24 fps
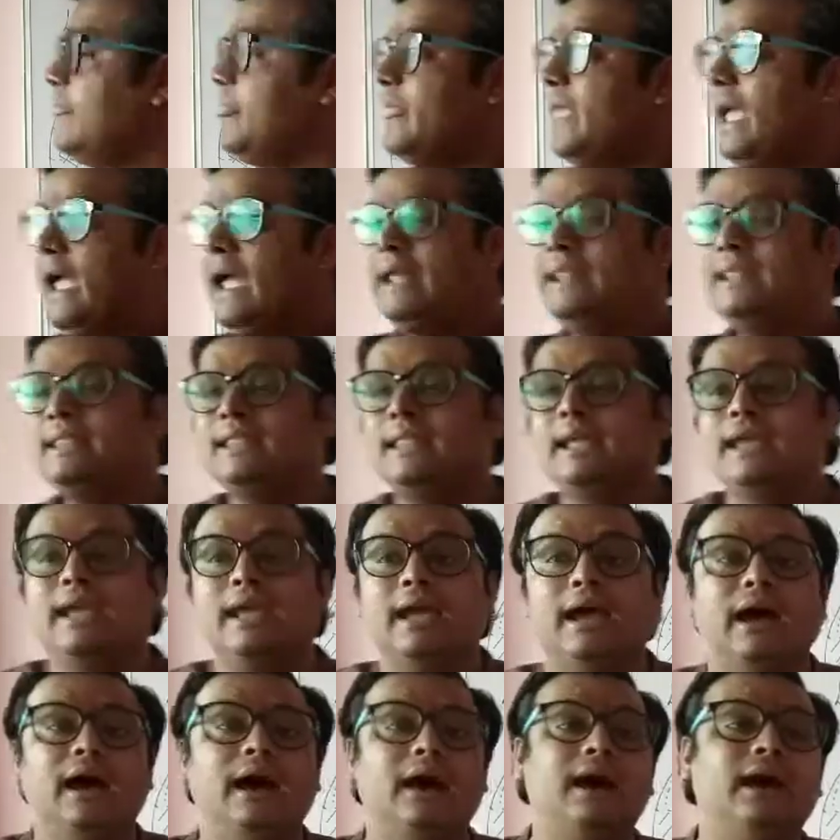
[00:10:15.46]
and
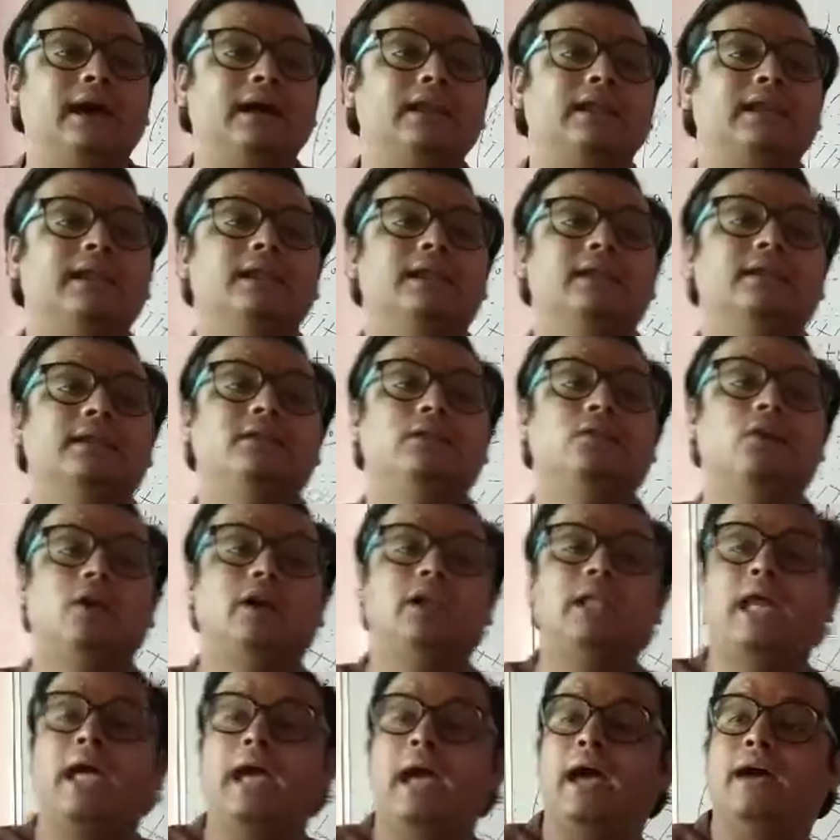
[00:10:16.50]
they are
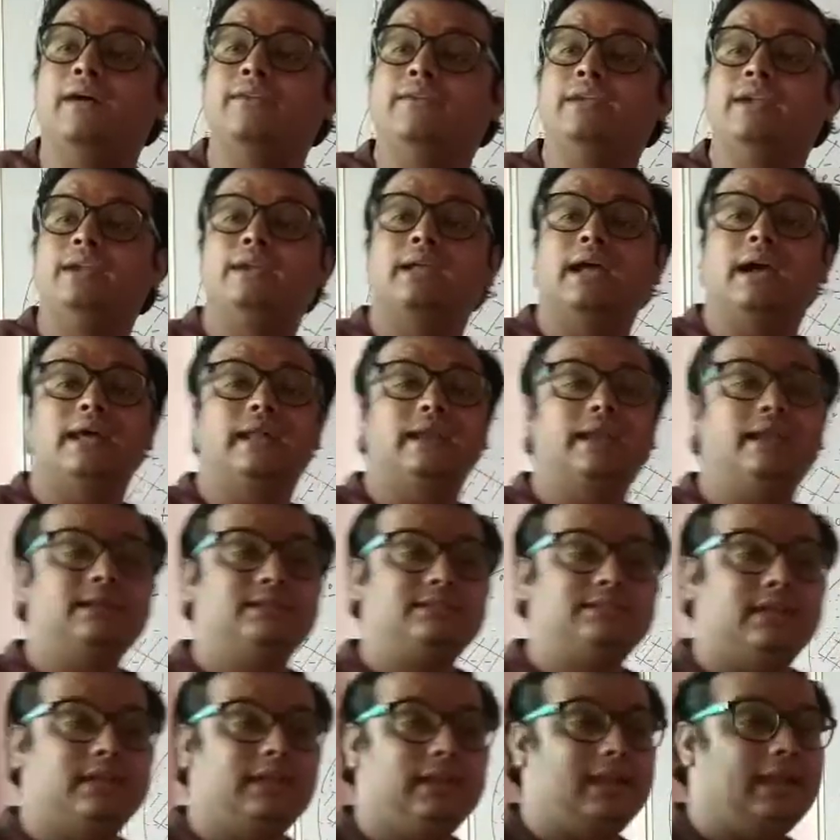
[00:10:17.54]
not having direct
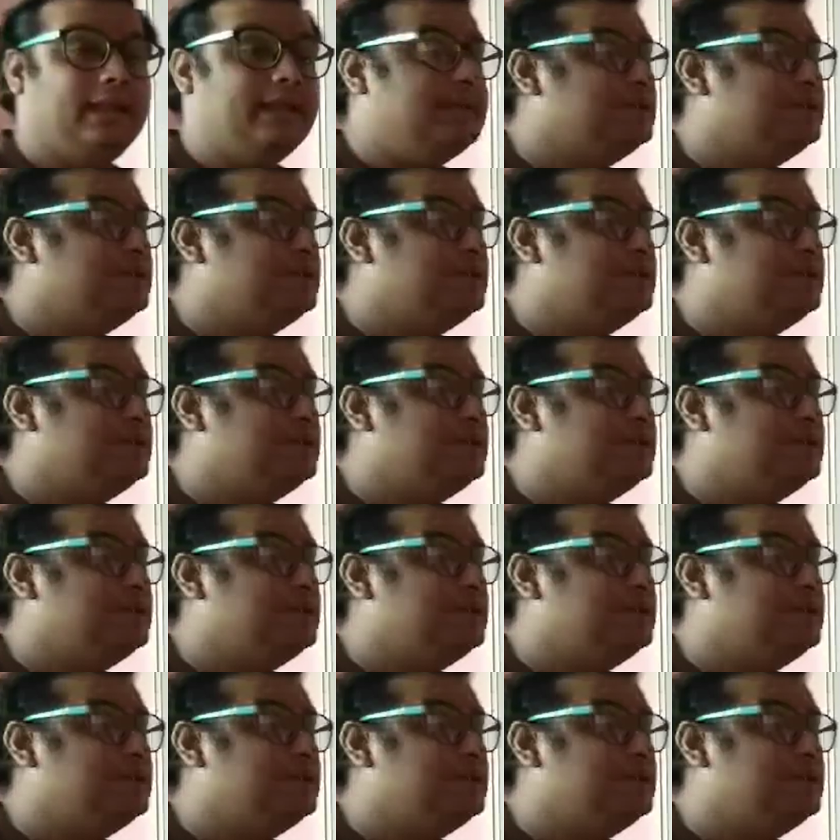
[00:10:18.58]
sunlight.